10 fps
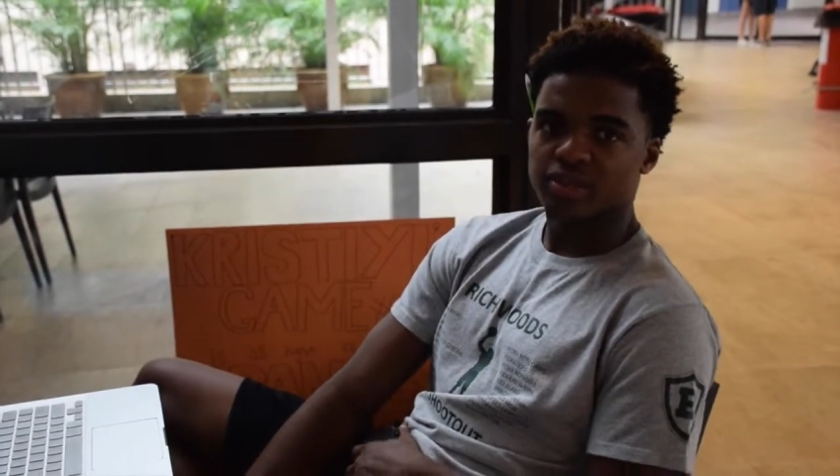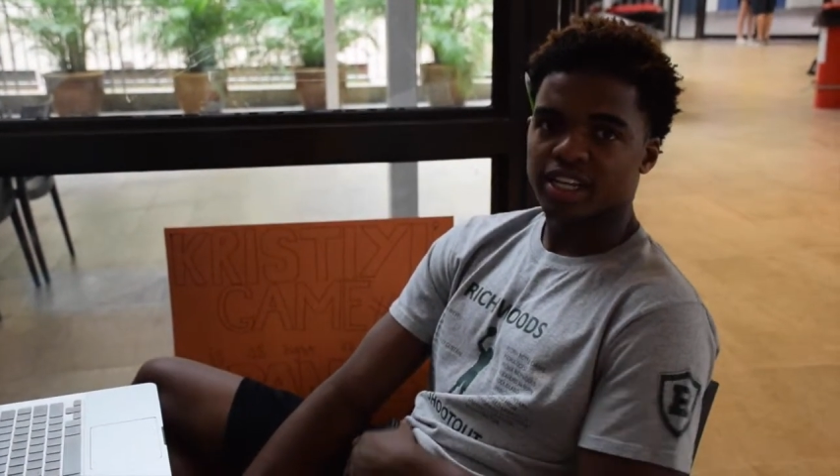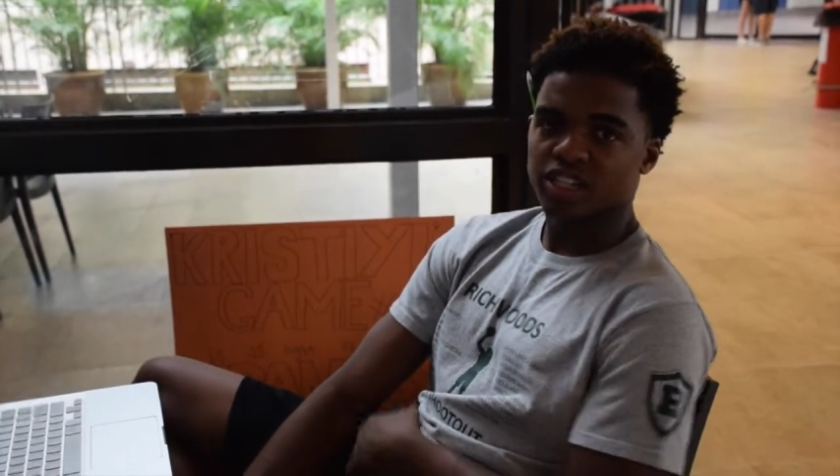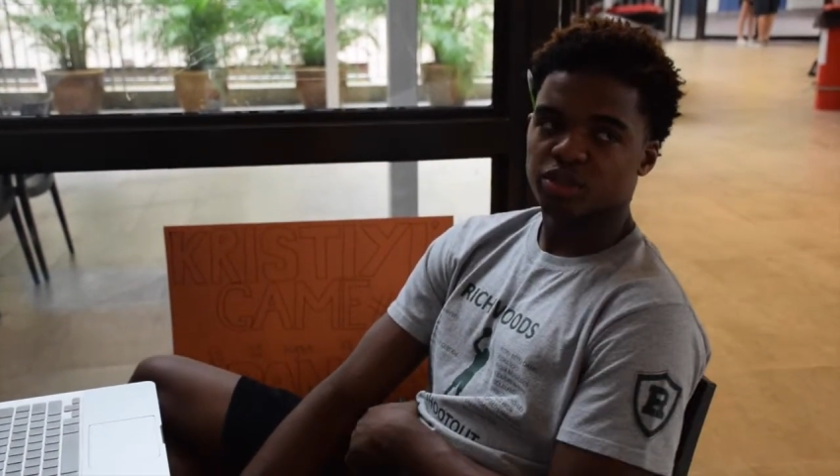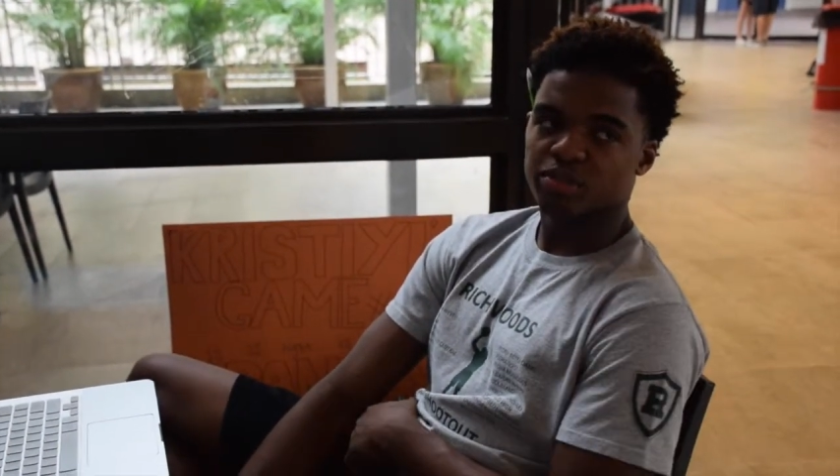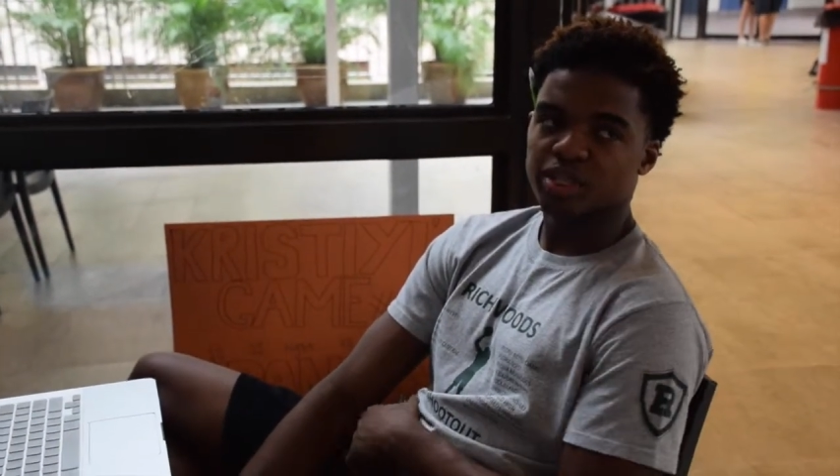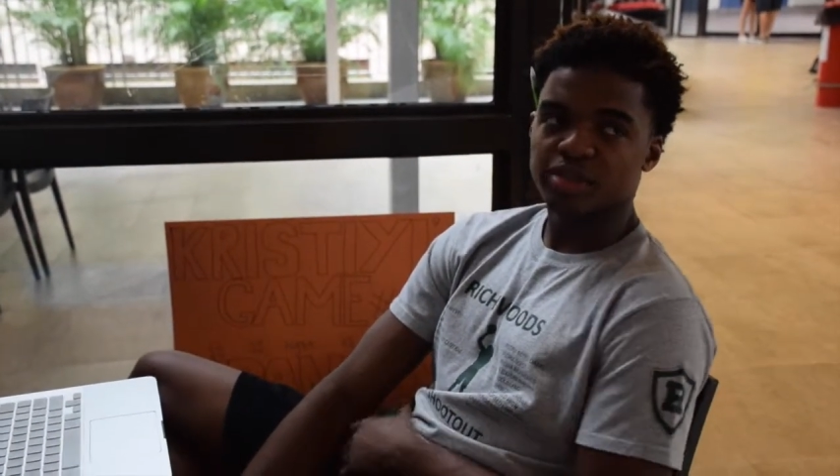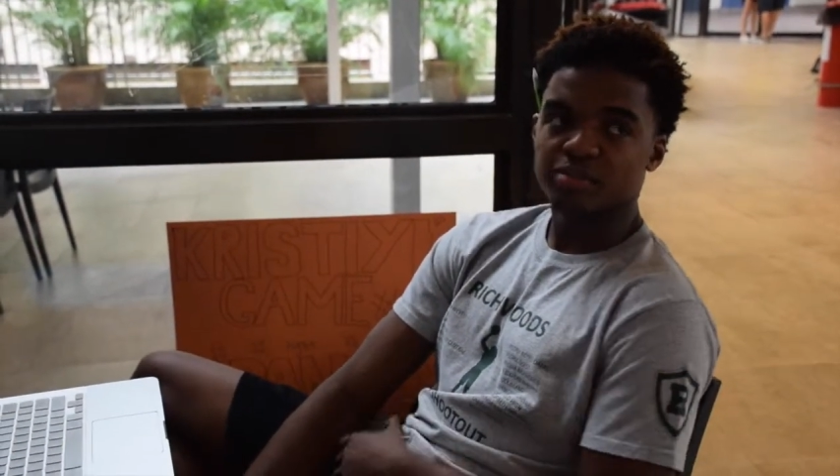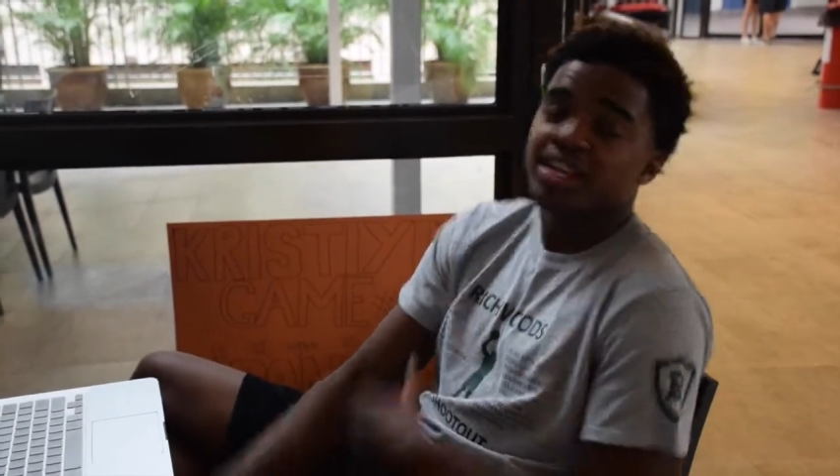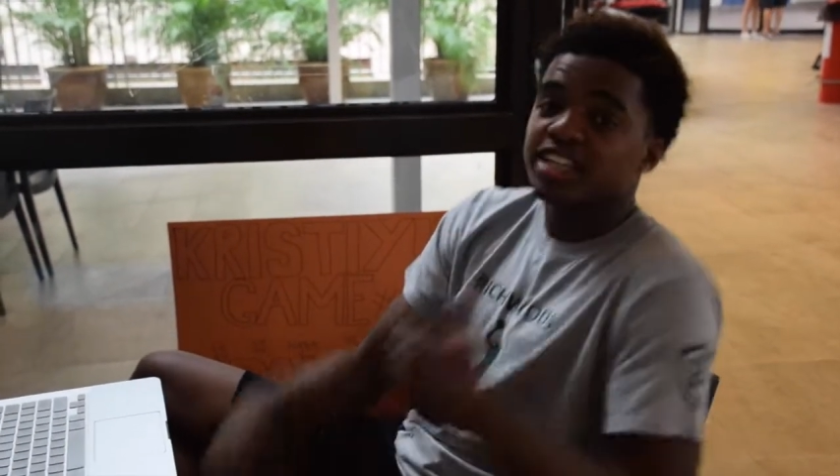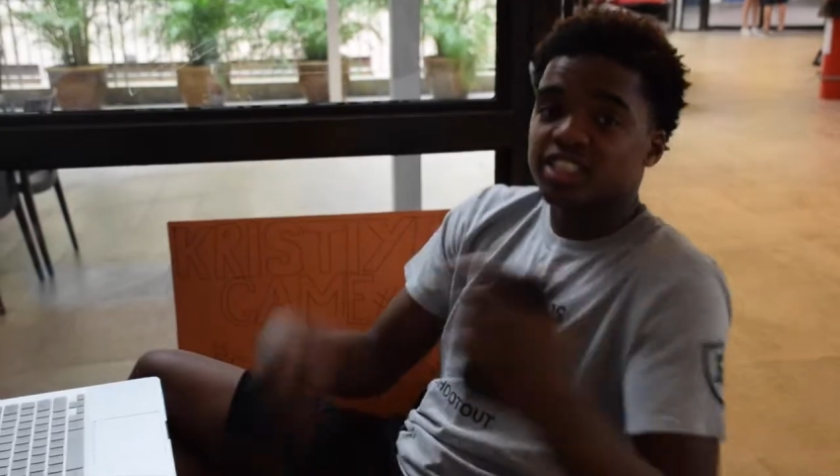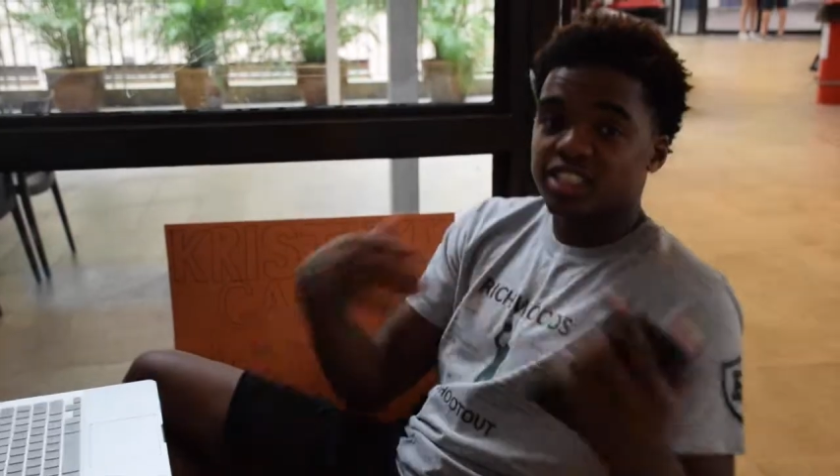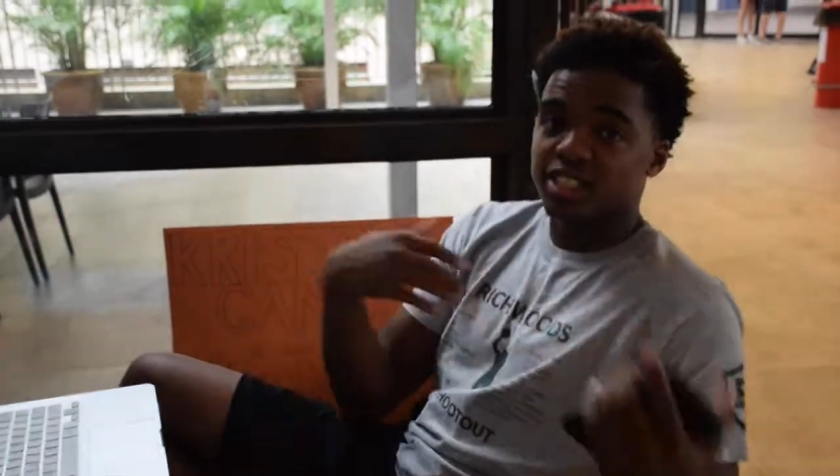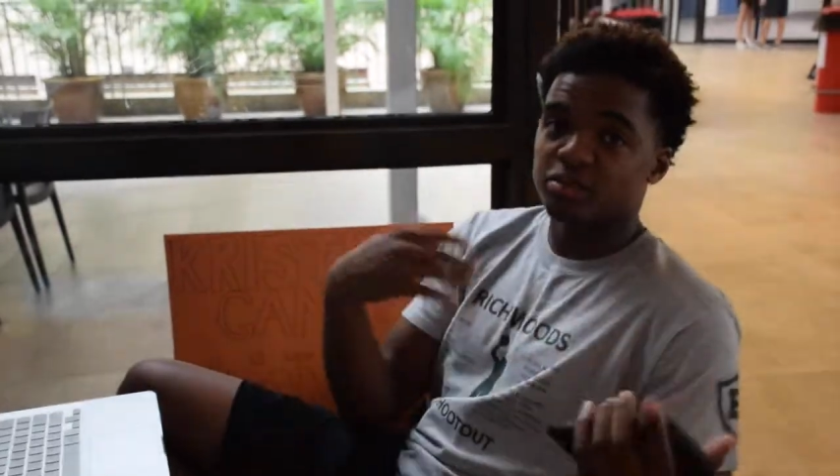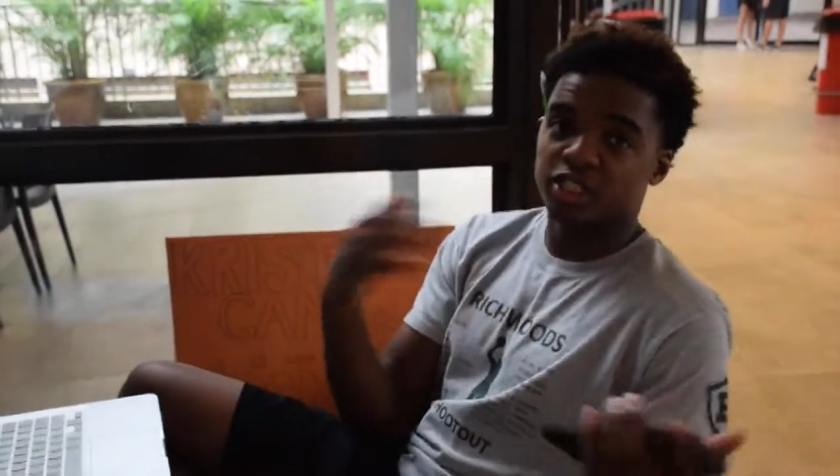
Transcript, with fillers: spend the extra money. But that's just because I'm